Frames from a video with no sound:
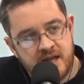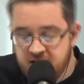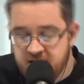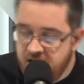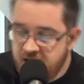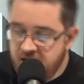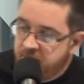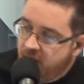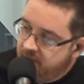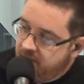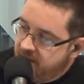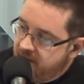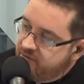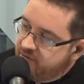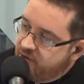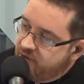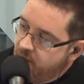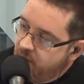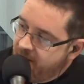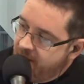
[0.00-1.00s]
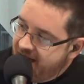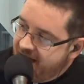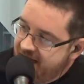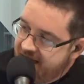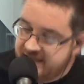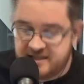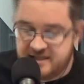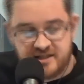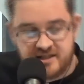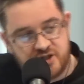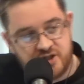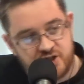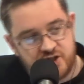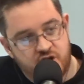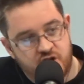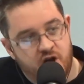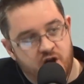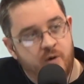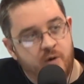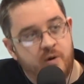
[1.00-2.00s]
They'd probably have to go back and listen to the
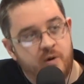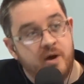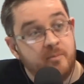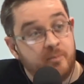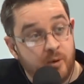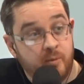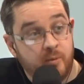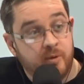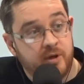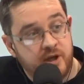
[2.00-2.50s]
show. But with